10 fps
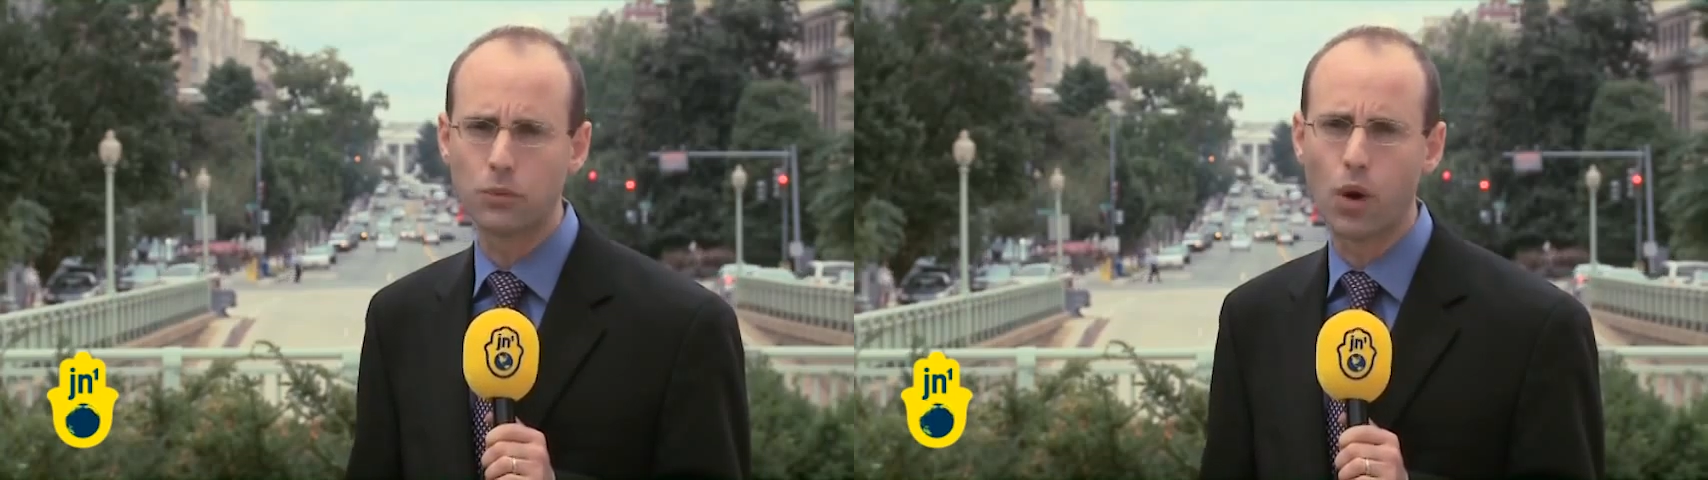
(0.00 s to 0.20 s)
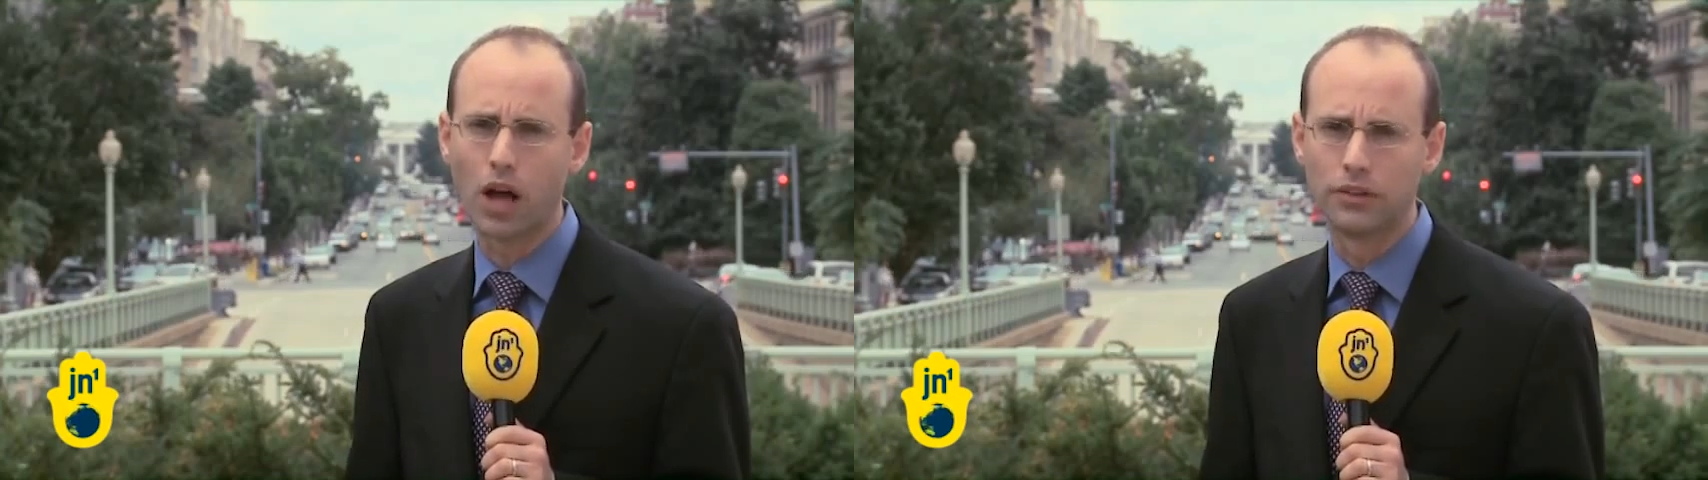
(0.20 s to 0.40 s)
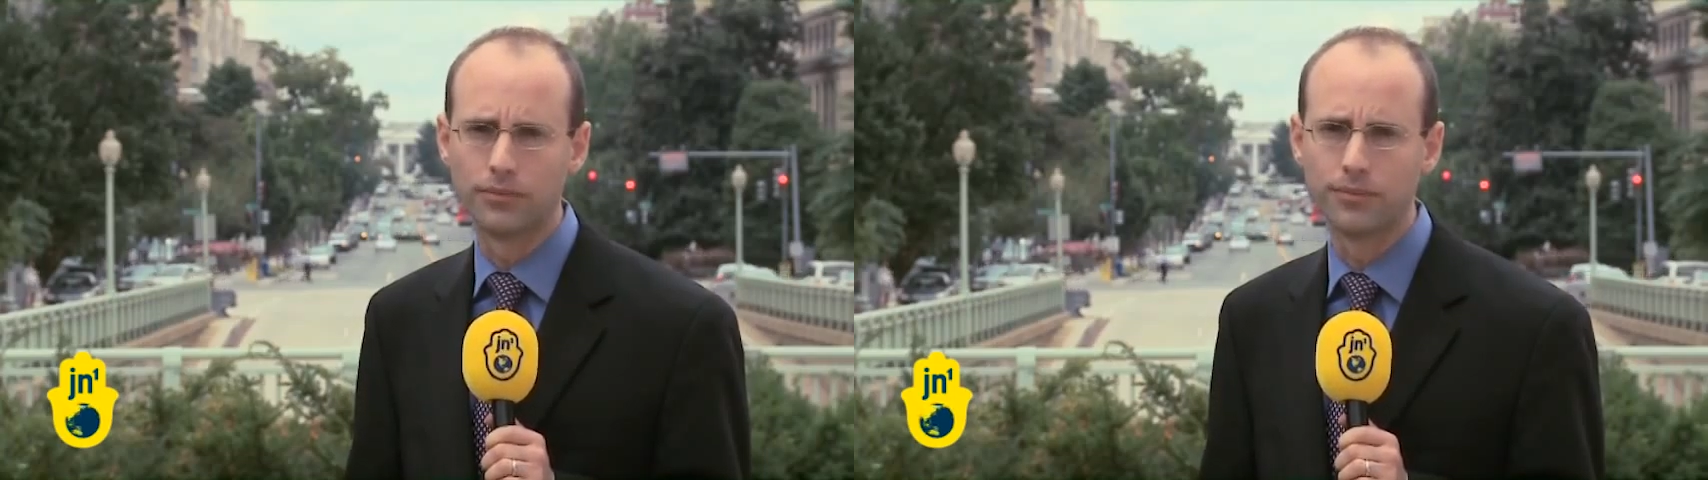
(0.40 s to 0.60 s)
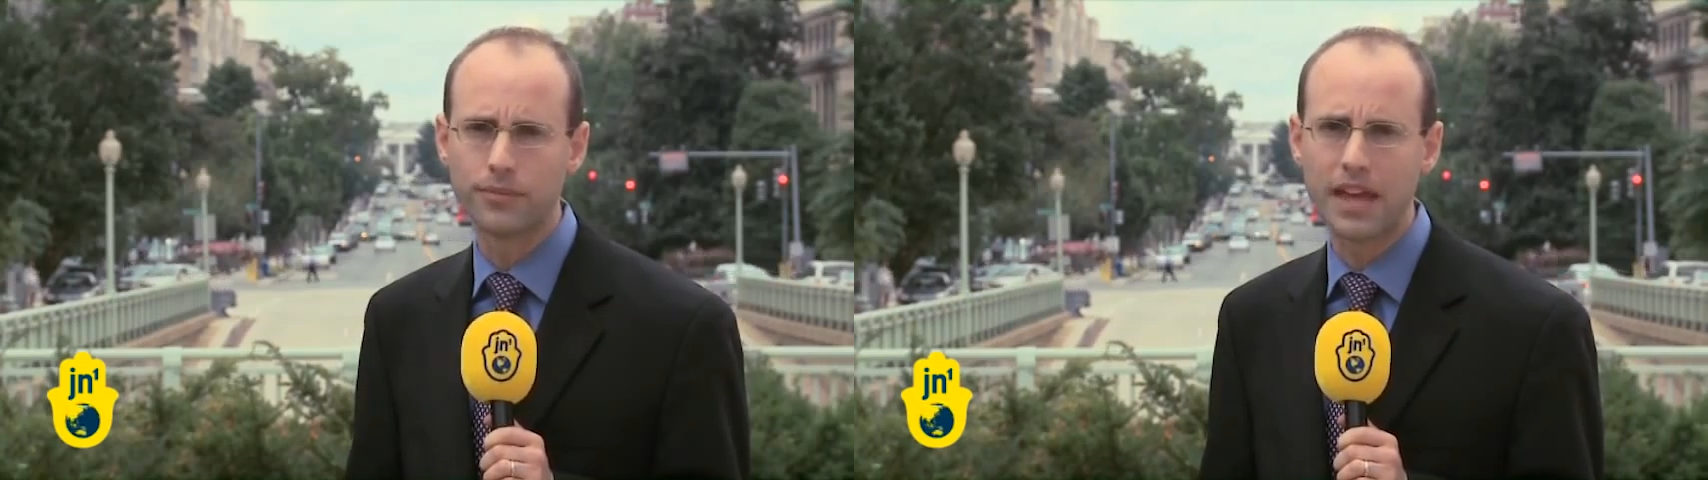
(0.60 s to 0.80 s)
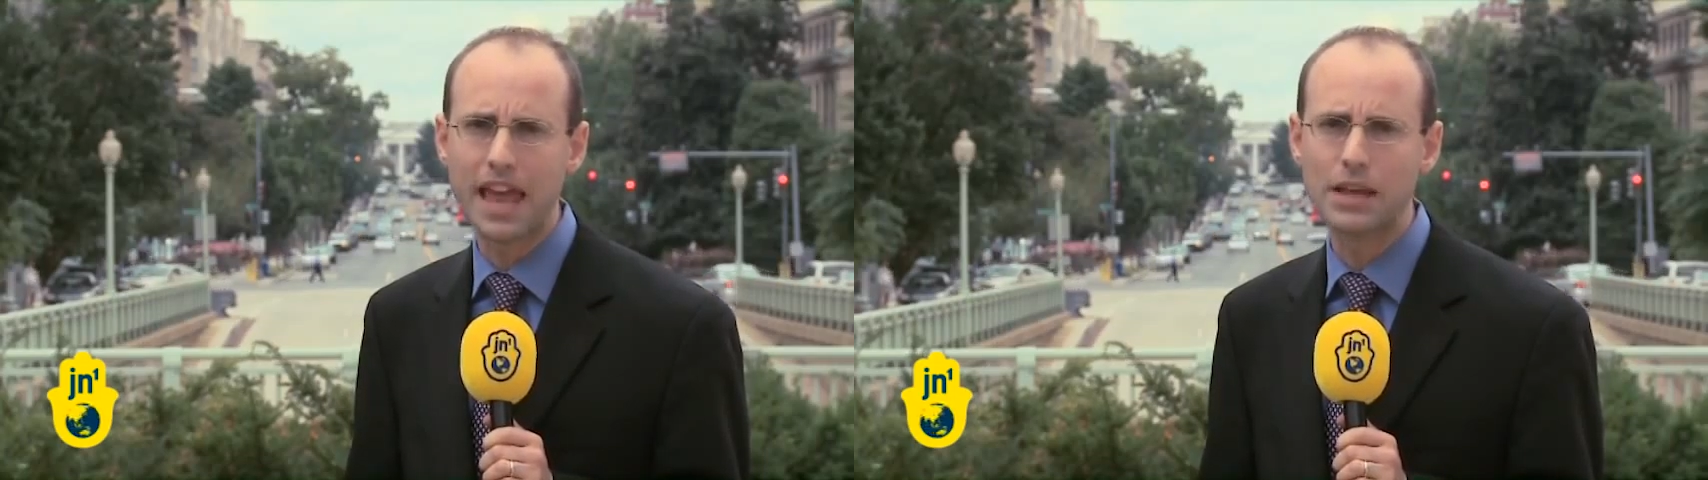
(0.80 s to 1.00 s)
N one
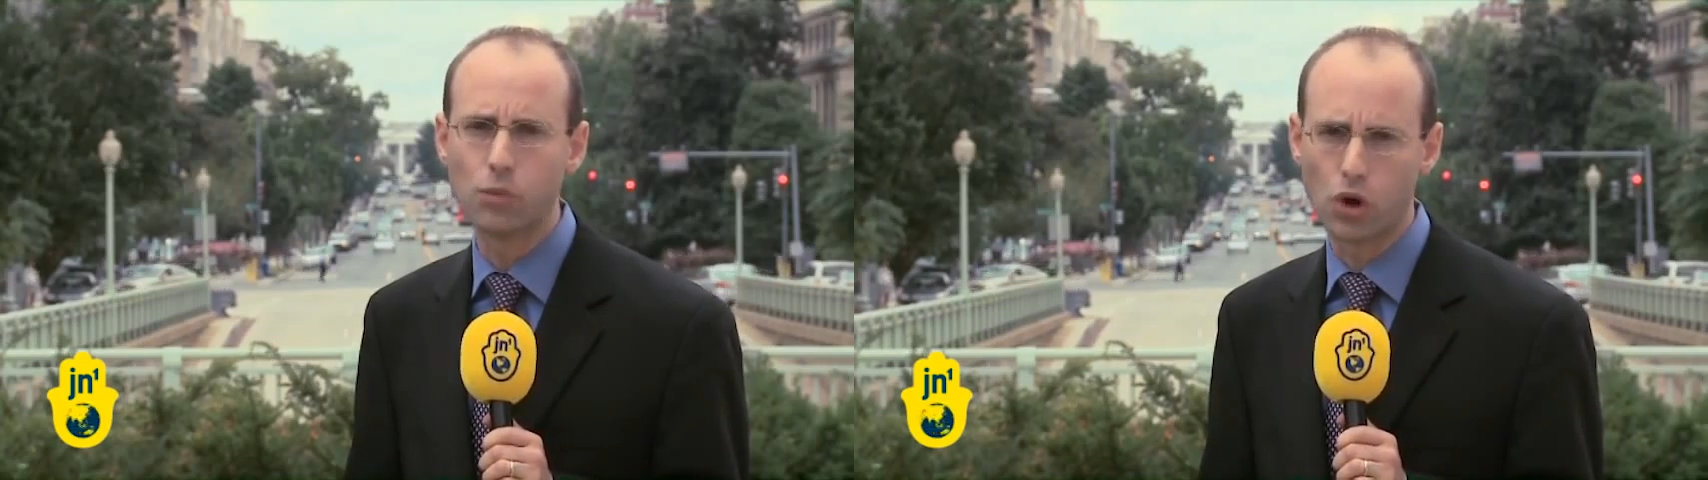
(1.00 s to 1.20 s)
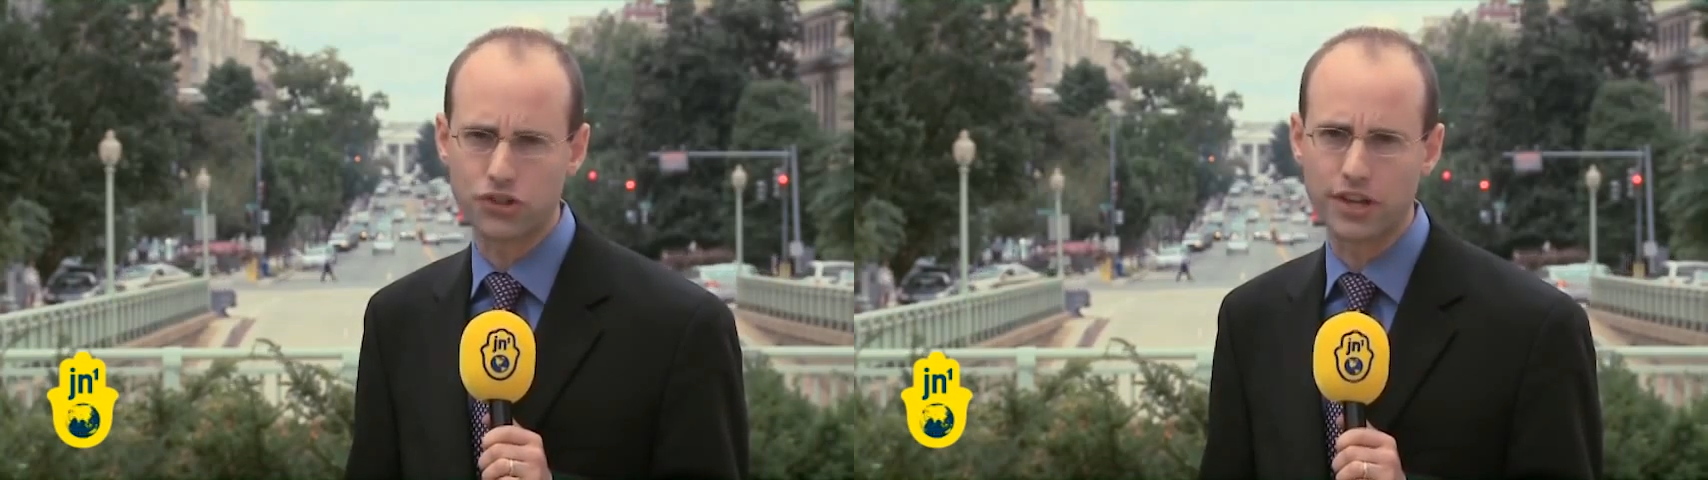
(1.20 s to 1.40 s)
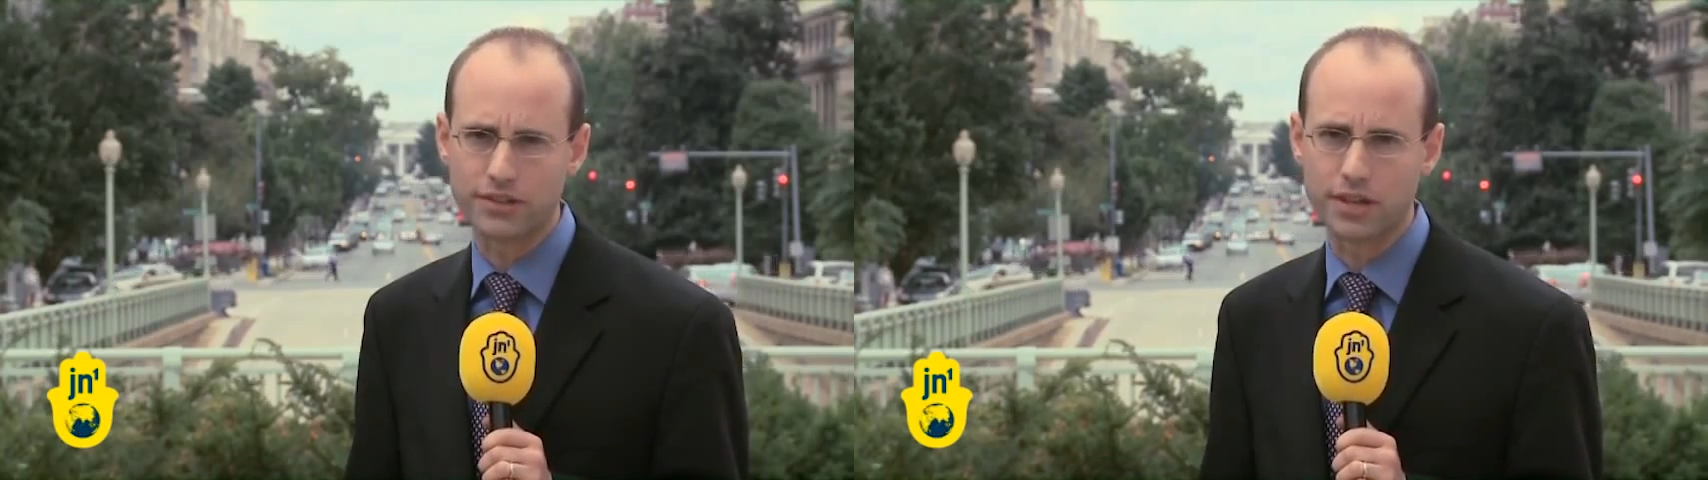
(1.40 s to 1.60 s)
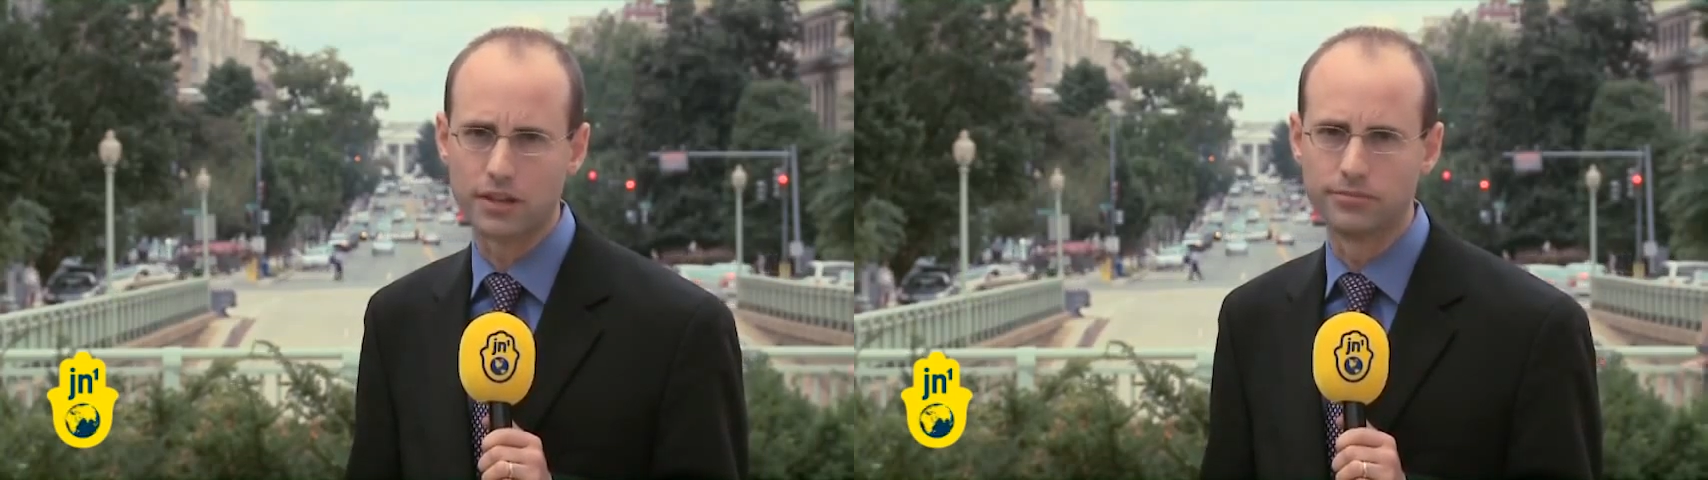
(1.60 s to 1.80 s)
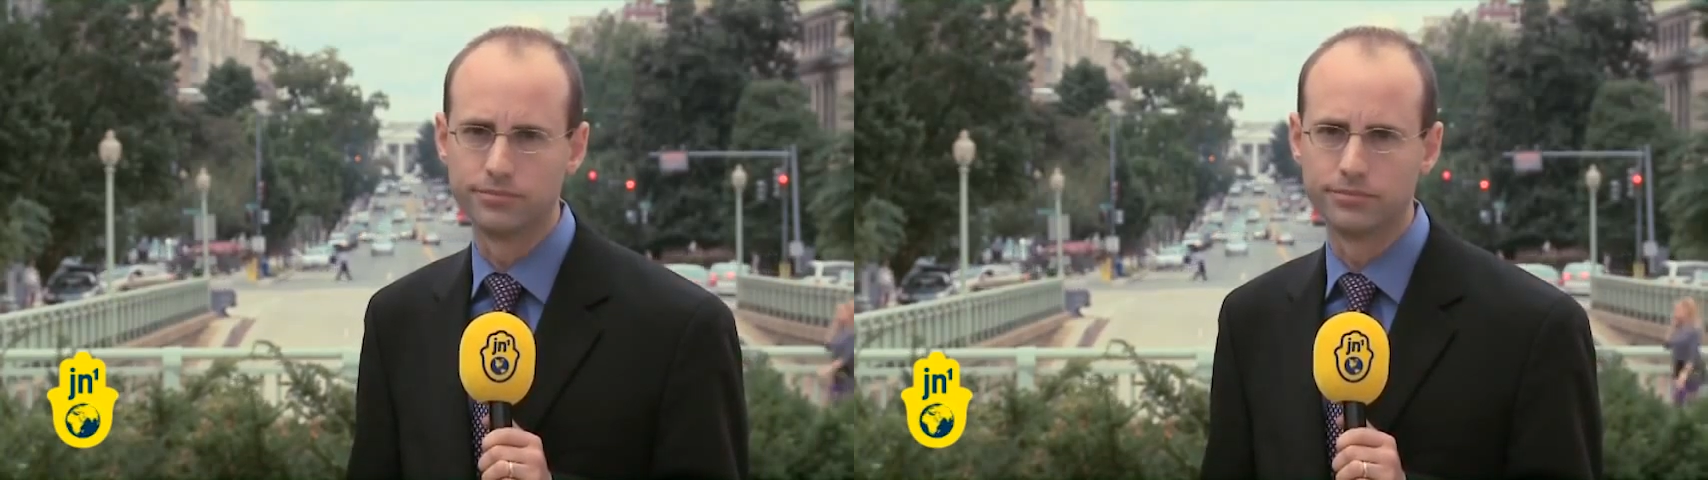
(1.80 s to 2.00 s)
in
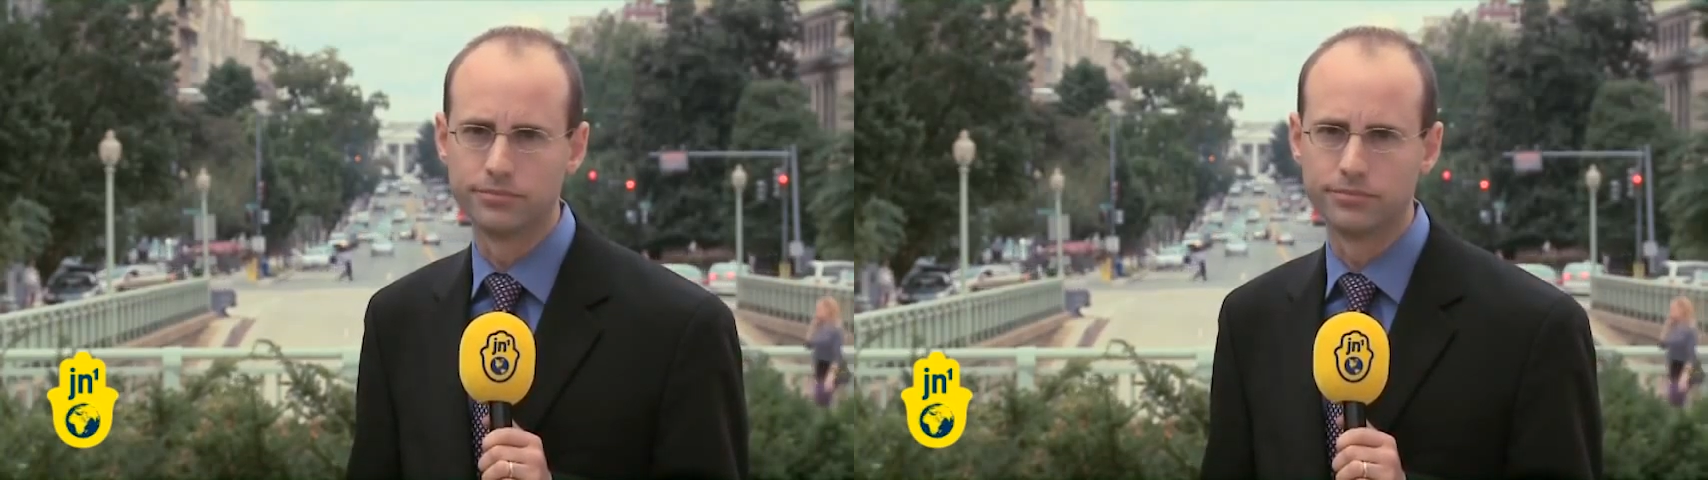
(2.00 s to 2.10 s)
Washington.